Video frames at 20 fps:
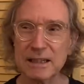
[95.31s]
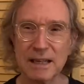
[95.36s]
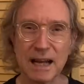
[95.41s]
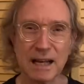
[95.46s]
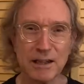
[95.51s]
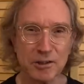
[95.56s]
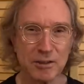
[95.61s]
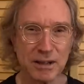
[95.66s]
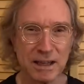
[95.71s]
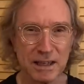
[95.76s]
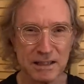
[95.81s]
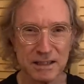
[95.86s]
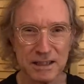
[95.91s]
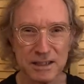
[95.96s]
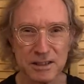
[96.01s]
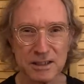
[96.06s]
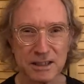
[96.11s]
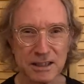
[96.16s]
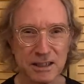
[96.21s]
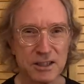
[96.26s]
And you're getting
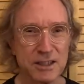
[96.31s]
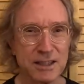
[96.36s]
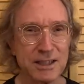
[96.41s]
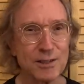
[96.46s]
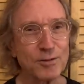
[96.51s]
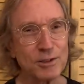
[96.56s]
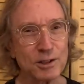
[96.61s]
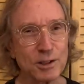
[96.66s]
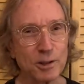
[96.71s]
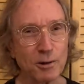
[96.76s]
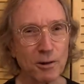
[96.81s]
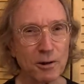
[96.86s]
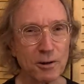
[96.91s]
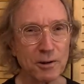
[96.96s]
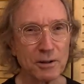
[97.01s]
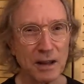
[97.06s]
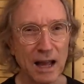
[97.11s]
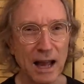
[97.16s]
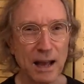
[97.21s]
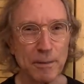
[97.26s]
these like 6 foot
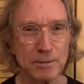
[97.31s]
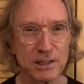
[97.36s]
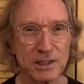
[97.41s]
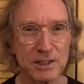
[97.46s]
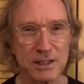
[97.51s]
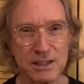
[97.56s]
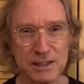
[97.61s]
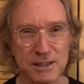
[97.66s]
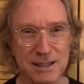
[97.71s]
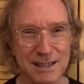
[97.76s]
tall Apogees,